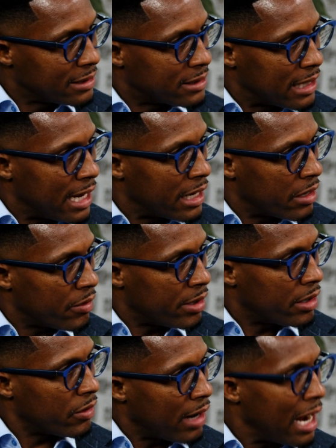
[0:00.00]
to that
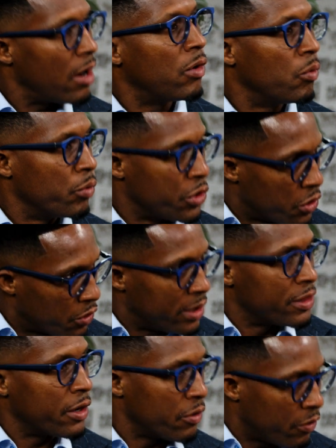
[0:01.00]
area? Or how, when you're in
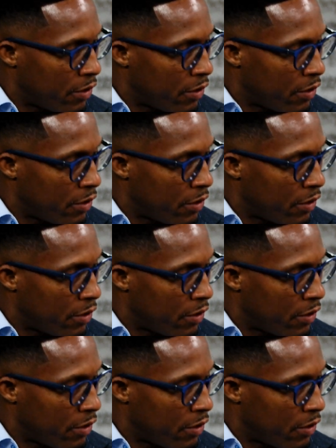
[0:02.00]
there and you're